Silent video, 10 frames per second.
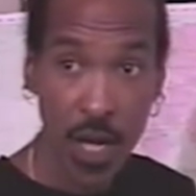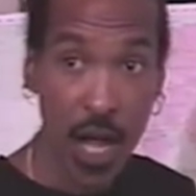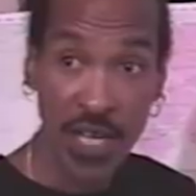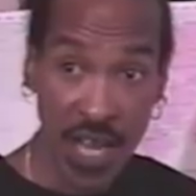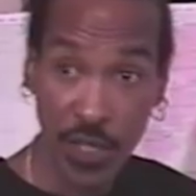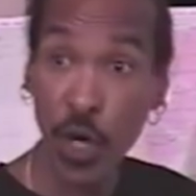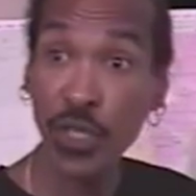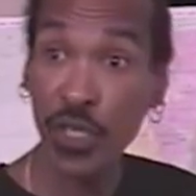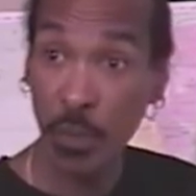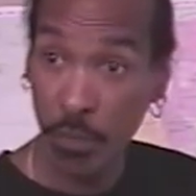A naissance
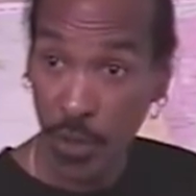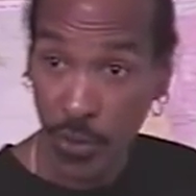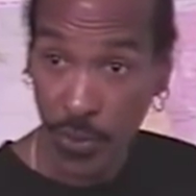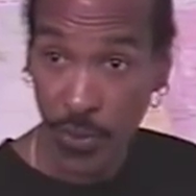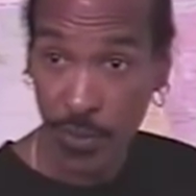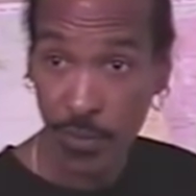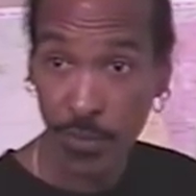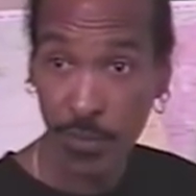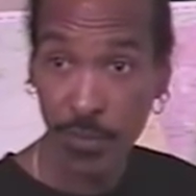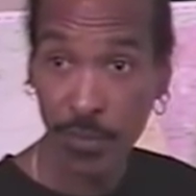is a birth.
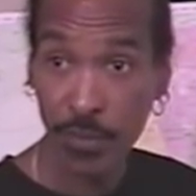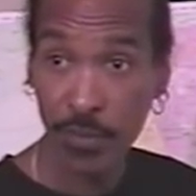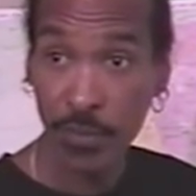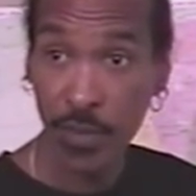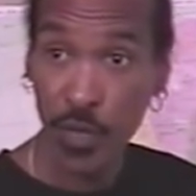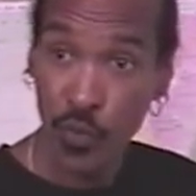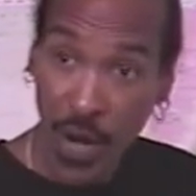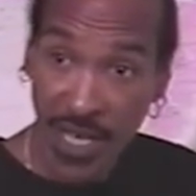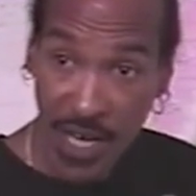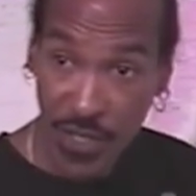Mm-hmm.
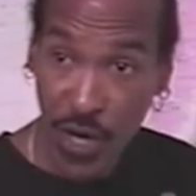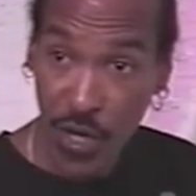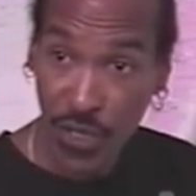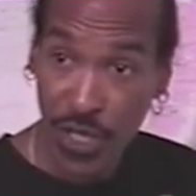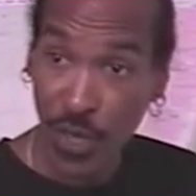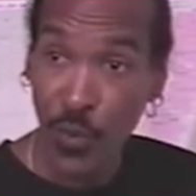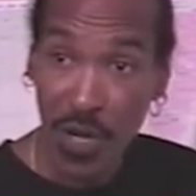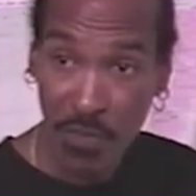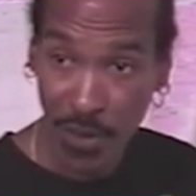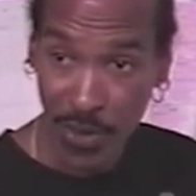Renaissance is a
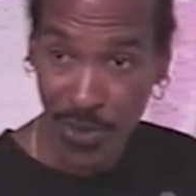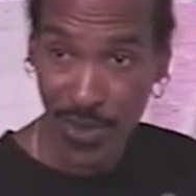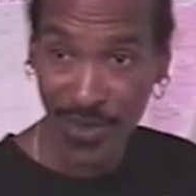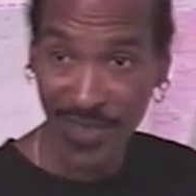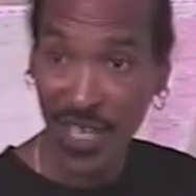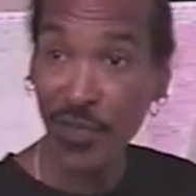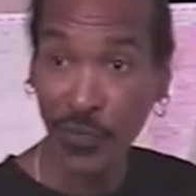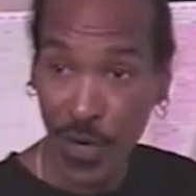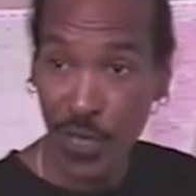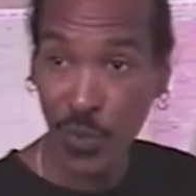rebirth. That's a
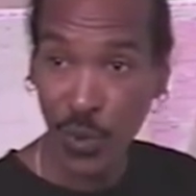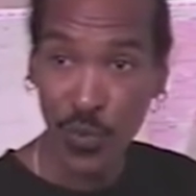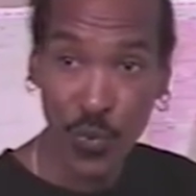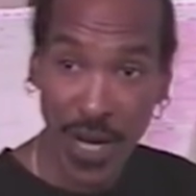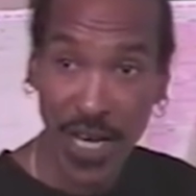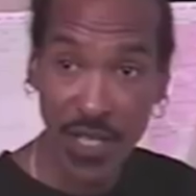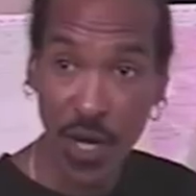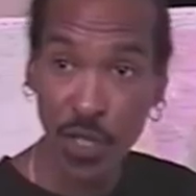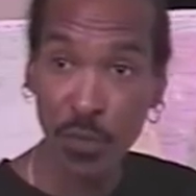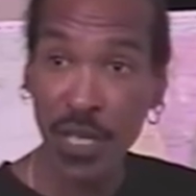French word.
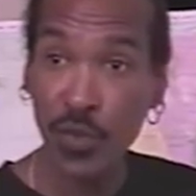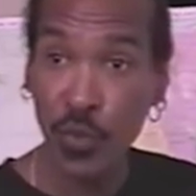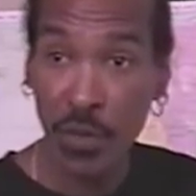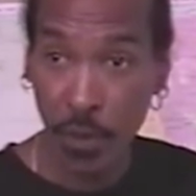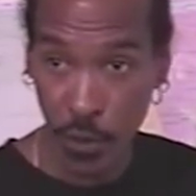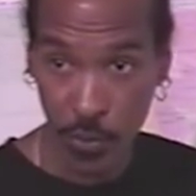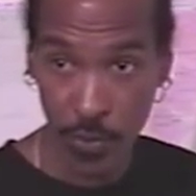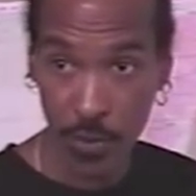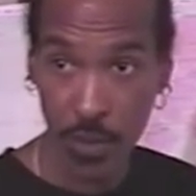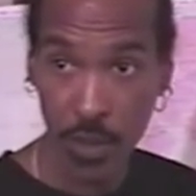Renaissance means rebirth.